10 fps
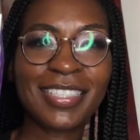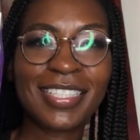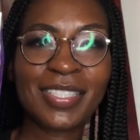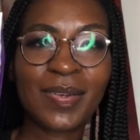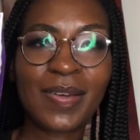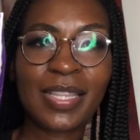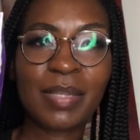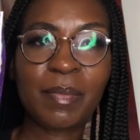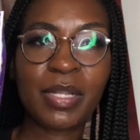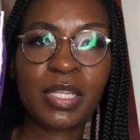He's on the
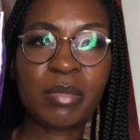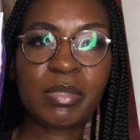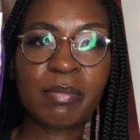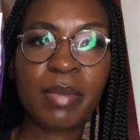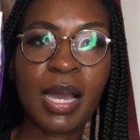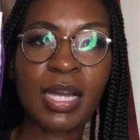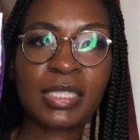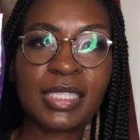pull-ups box.